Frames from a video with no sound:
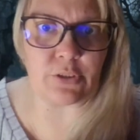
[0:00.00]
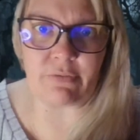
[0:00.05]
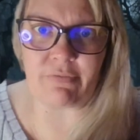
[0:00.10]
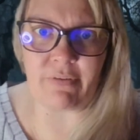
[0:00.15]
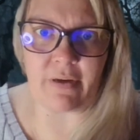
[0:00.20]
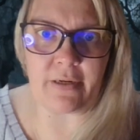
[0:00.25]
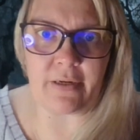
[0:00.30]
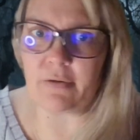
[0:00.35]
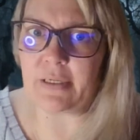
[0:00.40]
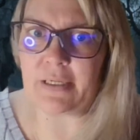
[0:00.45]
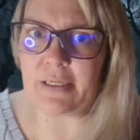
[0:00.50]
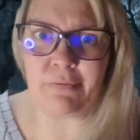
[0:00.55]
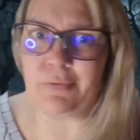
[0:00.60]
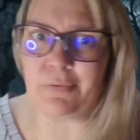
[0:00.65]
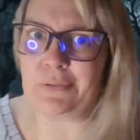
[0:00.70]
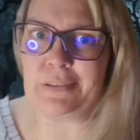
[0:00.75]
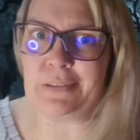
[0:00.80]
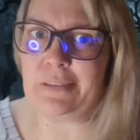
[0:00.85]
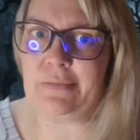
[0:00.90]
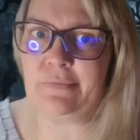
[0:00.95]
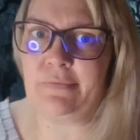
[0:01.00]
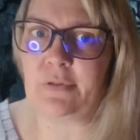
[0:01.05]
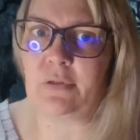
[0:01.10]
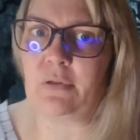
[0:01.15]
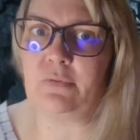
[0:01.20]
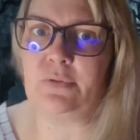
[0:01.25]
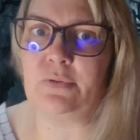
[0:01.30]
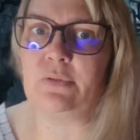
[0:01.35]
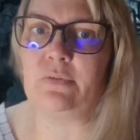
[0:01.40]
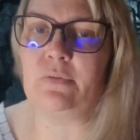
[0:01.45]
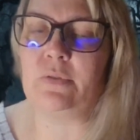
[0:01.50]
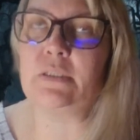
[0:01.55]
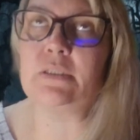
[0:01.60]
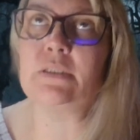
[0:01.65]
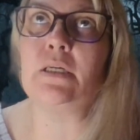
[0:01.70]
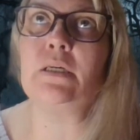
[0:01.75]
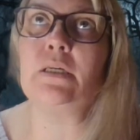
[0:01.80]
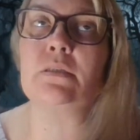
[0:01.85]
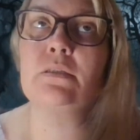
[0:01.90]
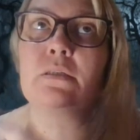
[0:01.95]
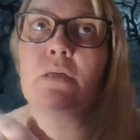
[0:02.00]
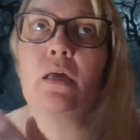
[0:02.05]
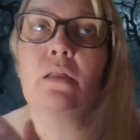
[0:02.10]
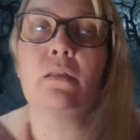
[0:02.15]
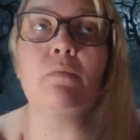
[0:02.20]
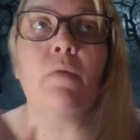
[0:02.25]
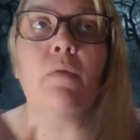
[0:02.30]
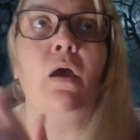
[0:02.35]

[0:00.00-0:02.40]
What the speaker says: to find out it wasn't even close to an insane asylum.